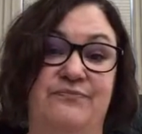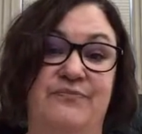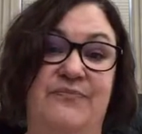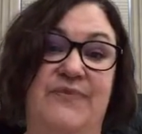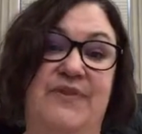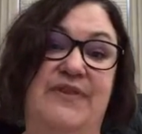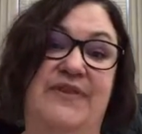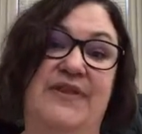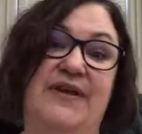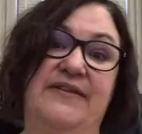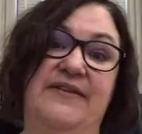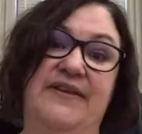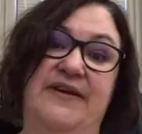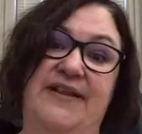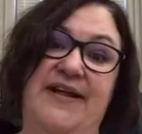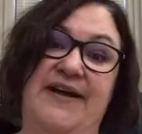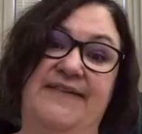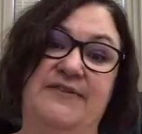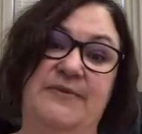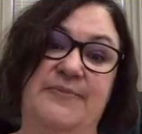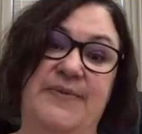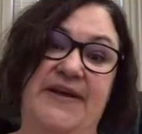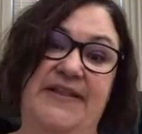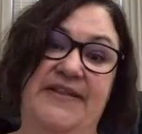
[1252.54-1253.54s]
they'll, they'll have
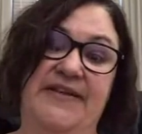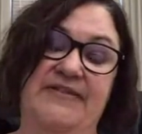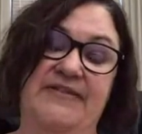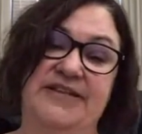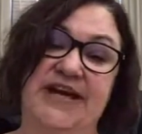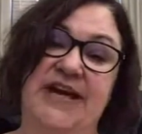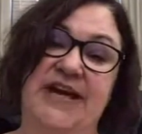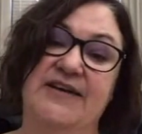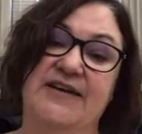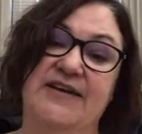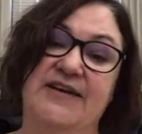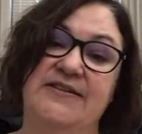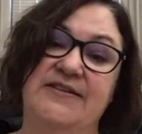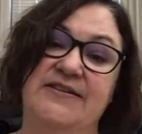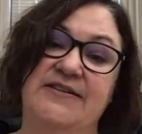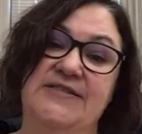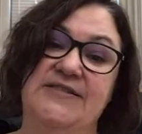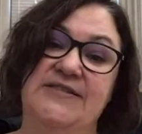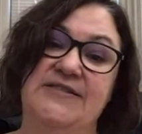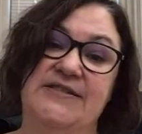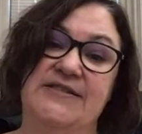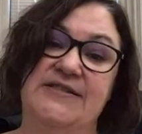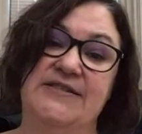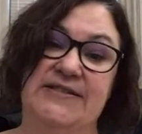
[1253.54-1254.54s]
to pay their taxes
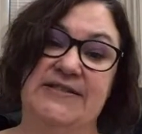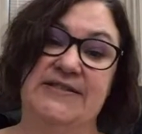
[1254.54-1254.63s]
again.